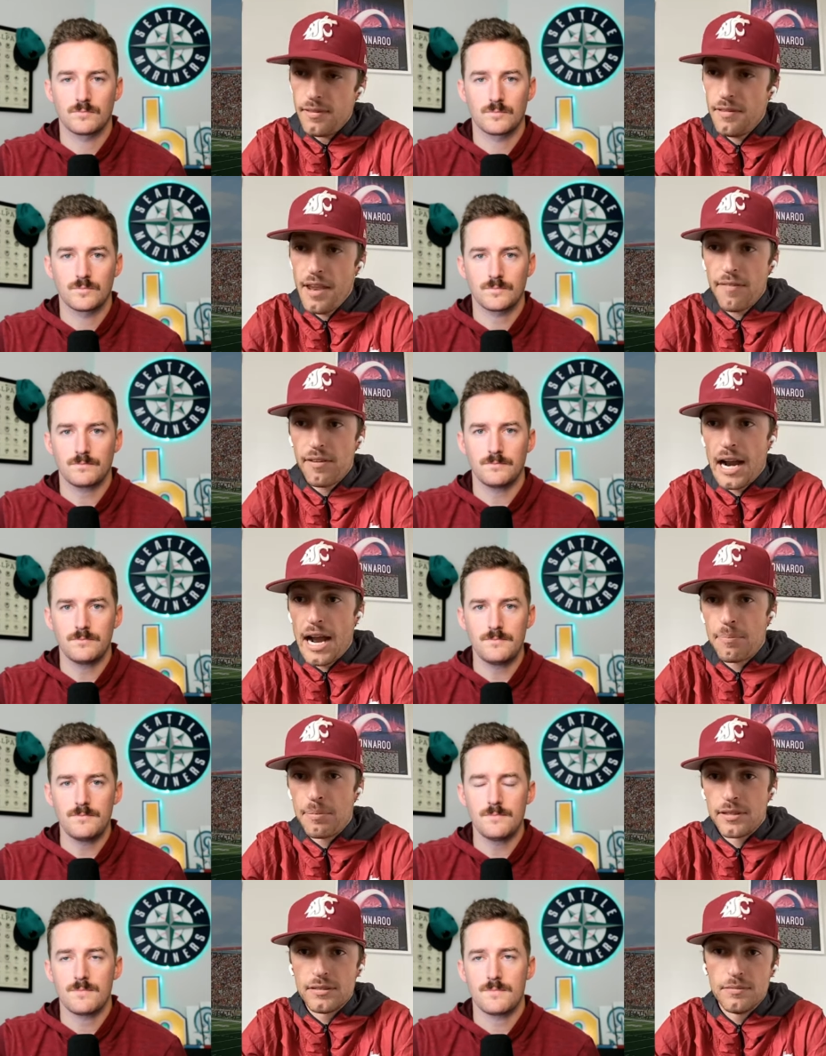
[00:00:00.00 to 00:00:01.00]
Speaker 1: never
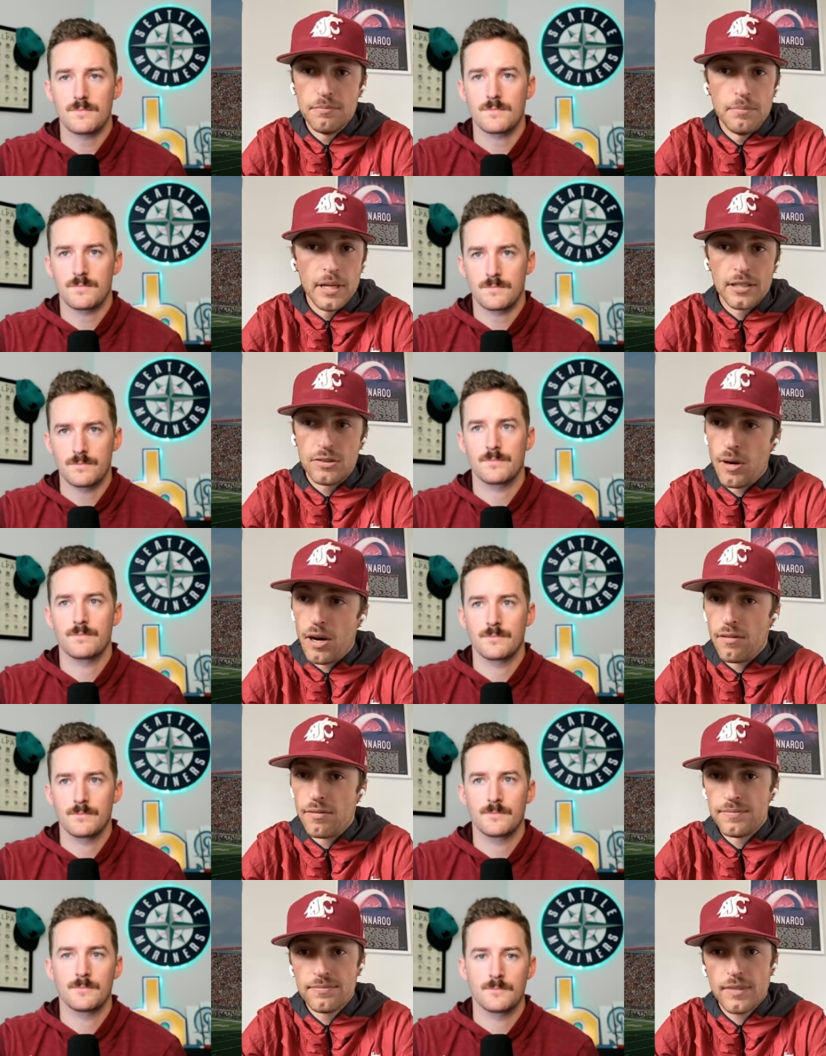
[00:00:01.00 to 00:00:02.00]
happened, Big
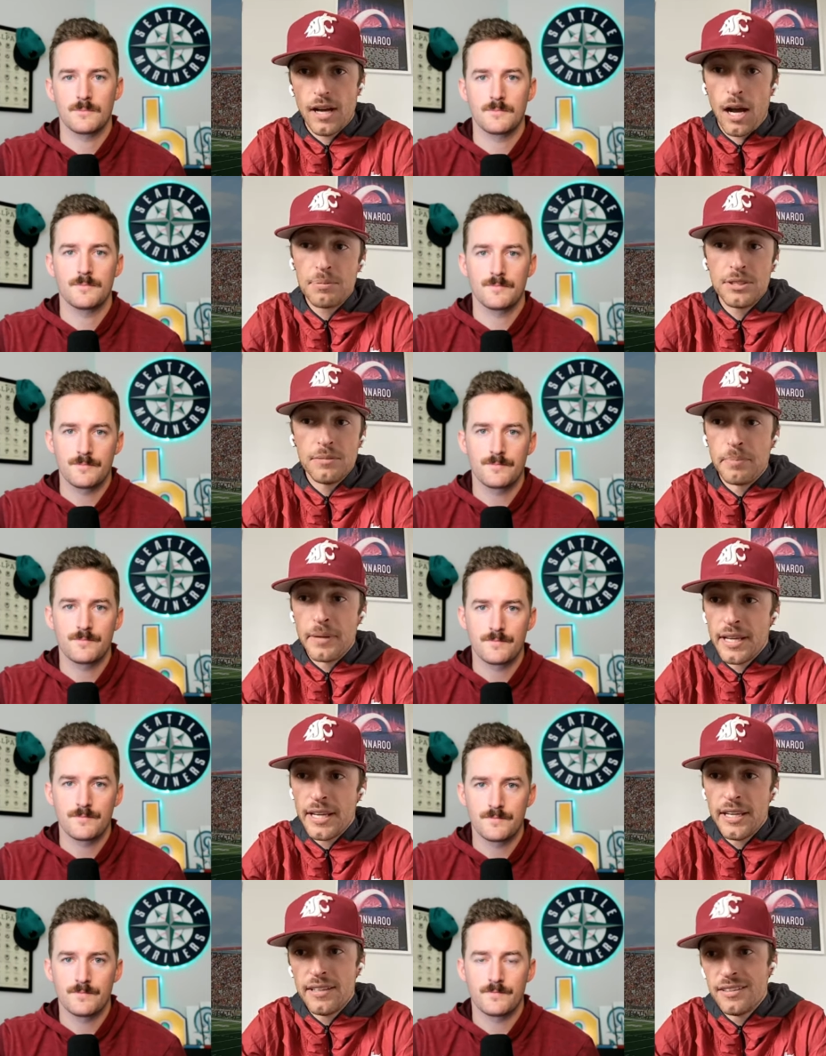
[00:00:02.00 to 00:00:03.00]
twelve. Option
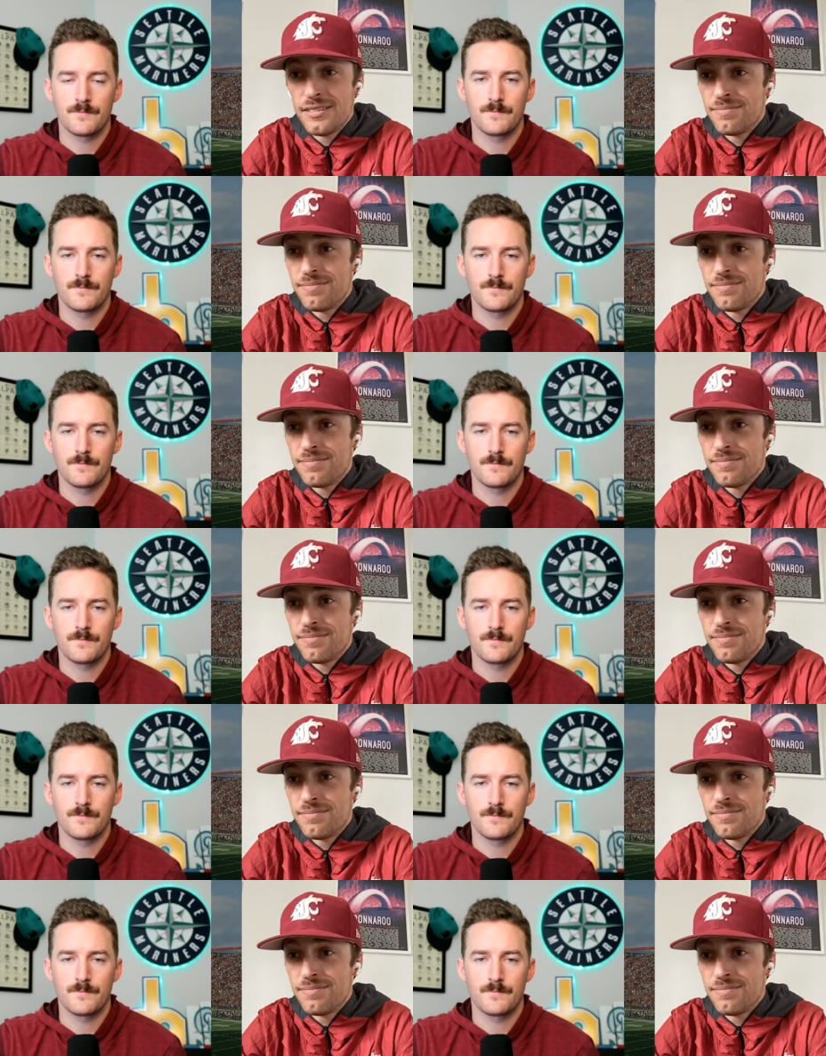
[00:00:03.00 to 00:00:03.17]
B,